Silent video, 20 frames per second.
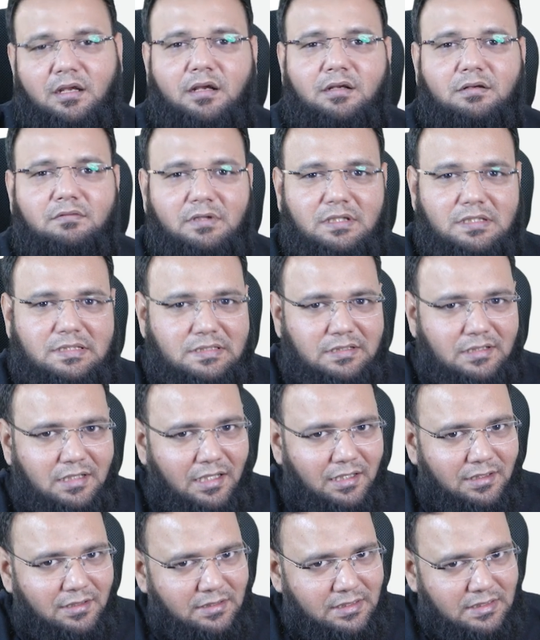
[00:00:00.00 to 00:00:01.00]
It will
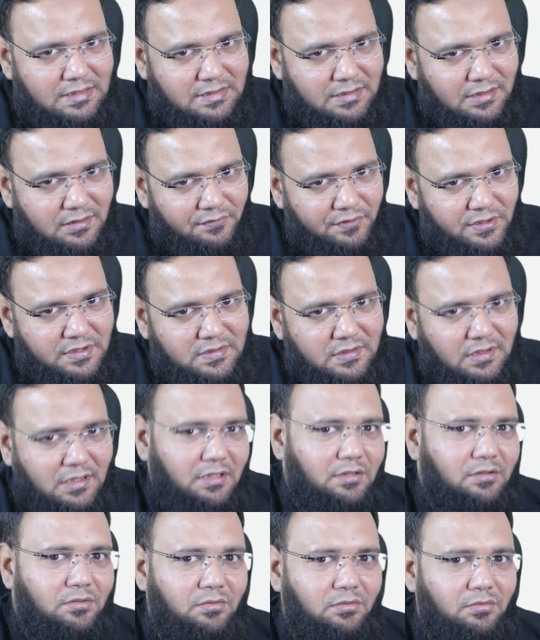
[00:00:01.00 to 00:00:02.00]
start the service
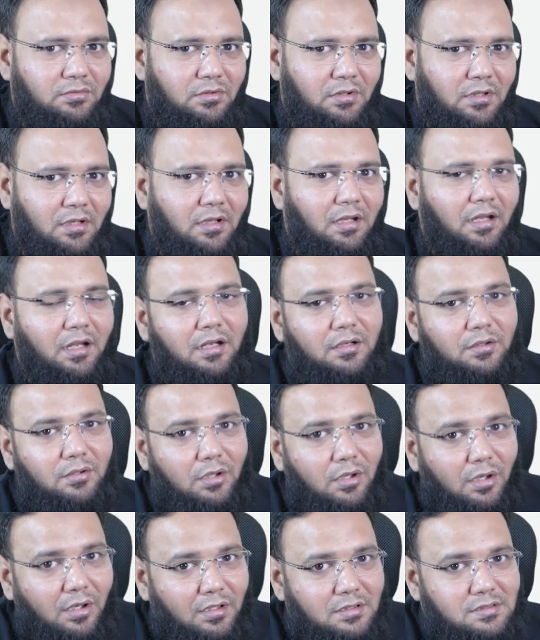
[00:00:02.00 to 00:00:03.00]
now and
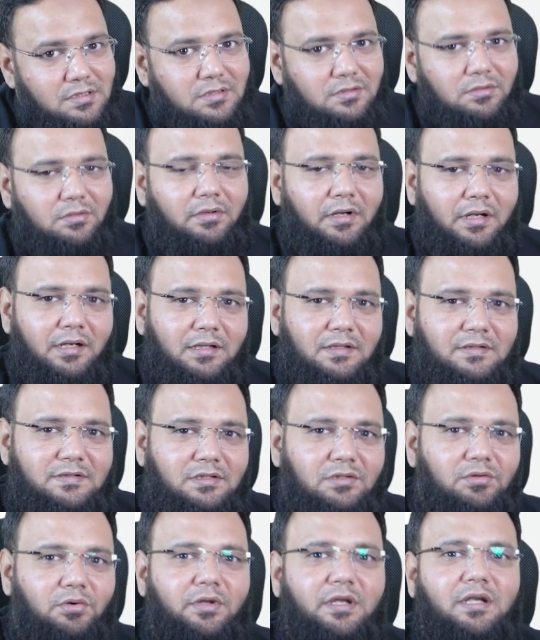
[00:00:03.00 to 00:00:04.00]
also it
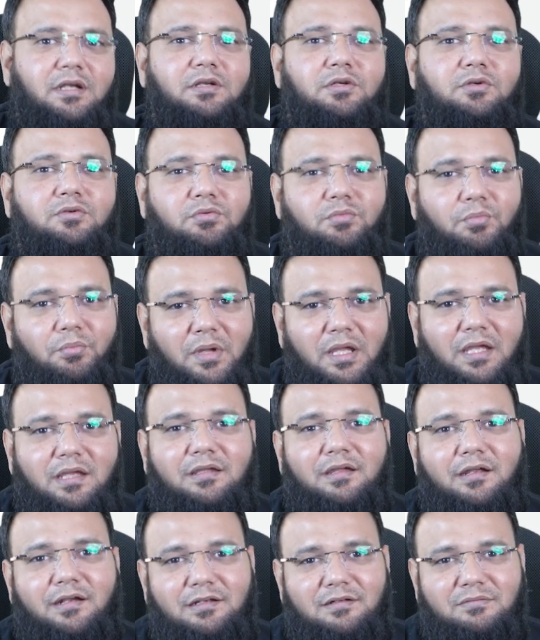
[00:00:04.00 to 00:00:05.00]
is going to
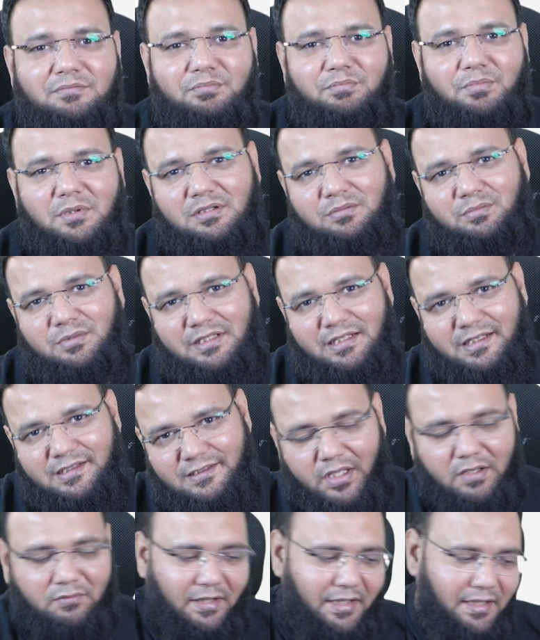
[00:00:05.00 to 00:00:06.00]
make it permanent,
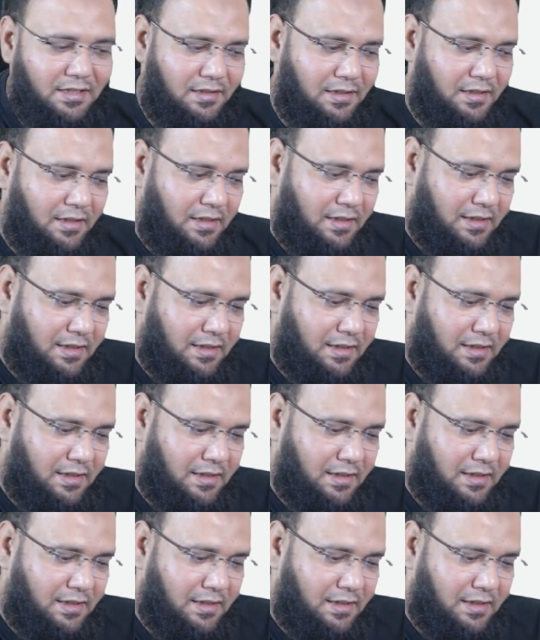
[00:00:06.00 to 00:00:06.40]
right?